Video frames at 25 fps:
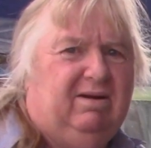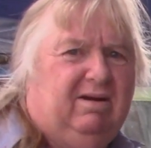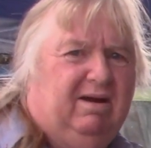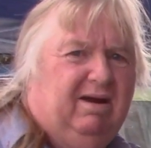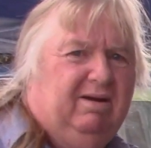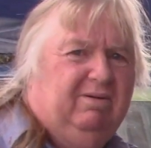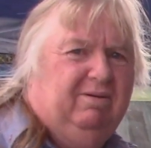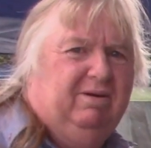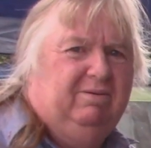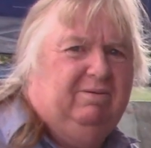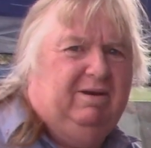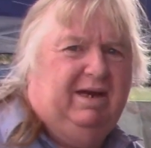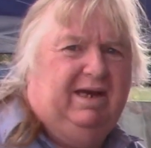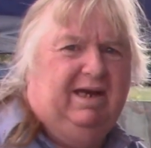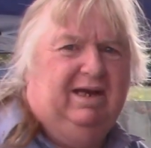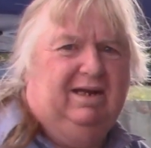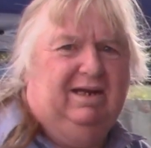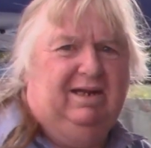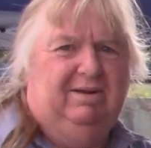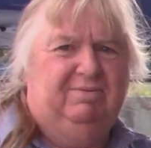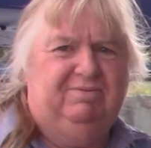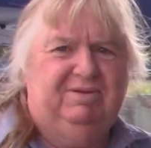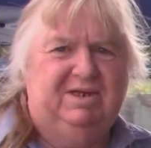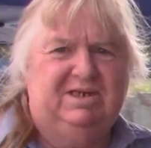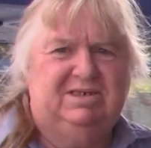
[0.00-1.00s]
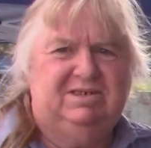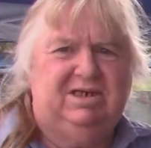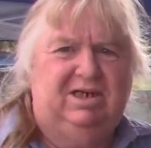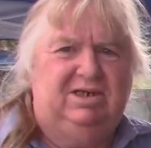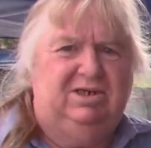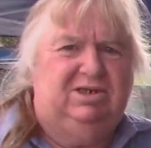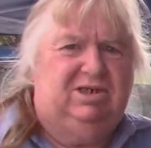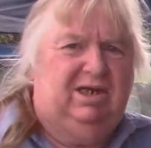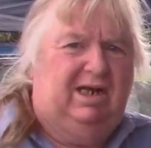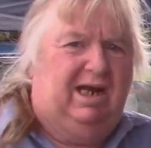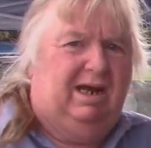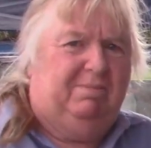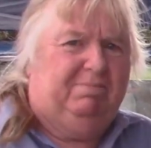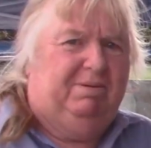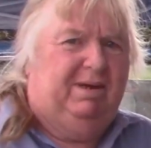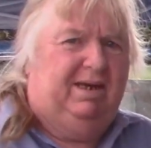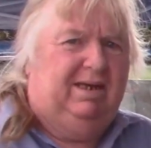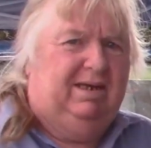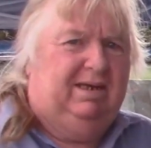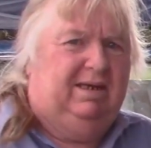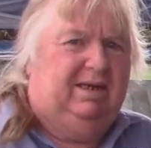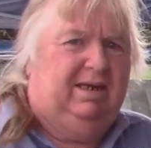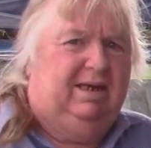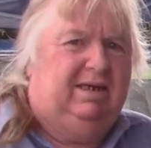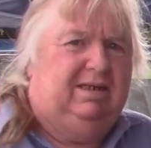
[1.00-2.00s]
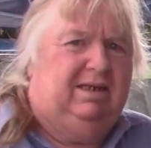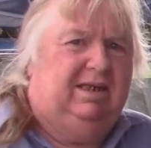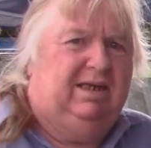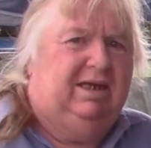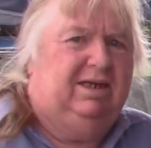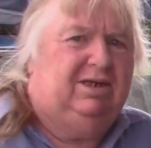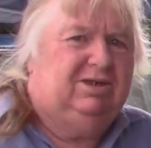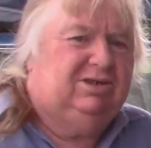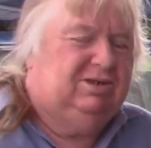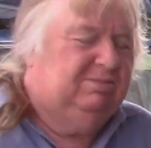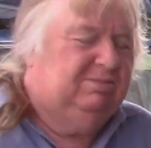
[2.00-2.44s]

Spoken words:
Alright, we're ready to lift this engine up in the